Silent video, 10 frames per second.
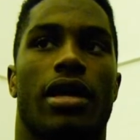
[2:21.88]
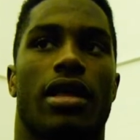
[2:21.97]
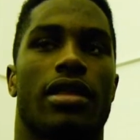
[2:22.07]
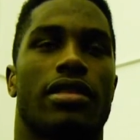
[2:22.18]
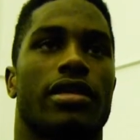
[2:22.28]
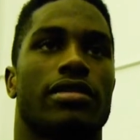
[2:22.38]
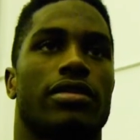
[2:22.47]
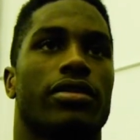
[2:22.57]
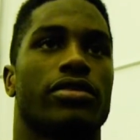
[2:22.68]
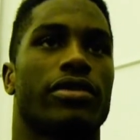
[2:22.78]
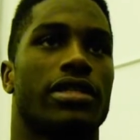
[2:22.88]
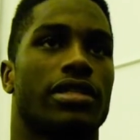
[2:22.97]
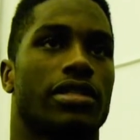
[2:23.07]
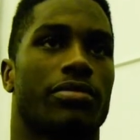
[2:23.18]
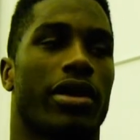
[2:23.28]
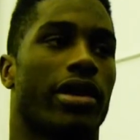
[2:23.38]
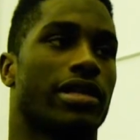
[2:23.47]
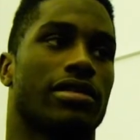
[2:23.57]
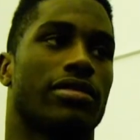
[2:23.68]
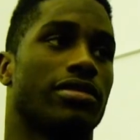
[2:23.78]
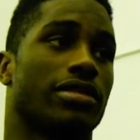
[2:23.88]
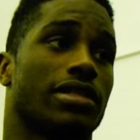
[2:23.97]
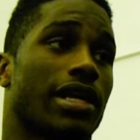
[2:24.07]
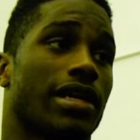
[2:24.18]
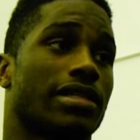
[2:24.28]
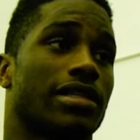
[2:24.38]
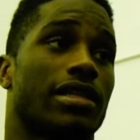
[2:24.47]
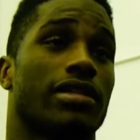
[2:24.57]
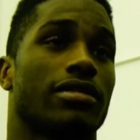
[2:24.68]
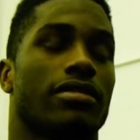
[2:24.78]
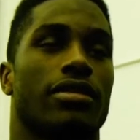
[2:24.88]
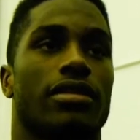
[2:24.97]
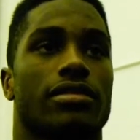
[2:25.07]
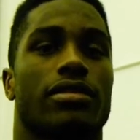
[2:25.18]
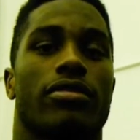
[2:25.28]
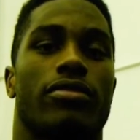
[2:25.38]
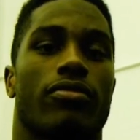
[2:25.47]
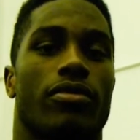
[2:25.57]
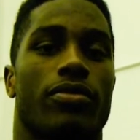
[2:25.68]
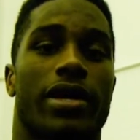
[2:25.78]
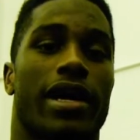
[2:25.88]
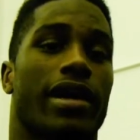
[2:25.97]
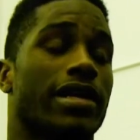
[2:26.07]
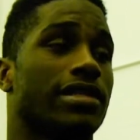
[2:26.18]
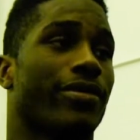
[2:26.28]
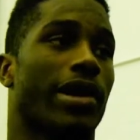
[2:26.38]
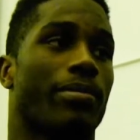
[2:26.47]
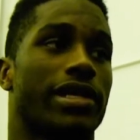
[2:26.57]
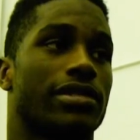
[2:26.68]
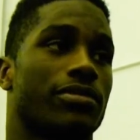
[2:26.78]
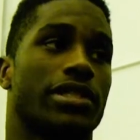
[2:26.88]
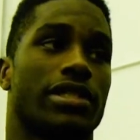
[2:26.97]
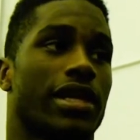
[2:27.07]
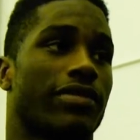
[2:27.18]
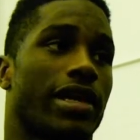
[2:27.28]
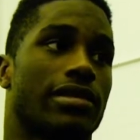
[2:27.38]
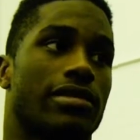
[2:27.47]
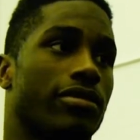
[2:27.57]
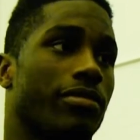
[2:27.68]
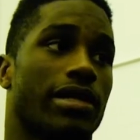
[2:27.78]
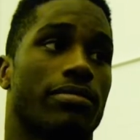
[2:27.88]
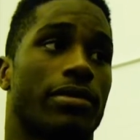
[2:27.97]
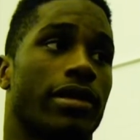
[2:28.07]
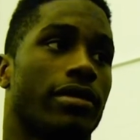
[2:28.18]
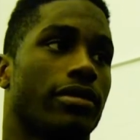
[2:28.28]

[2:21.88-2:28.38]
I think so. It's really just about execution, like I said. So we got guys in the right places. We just have to execute and make the play.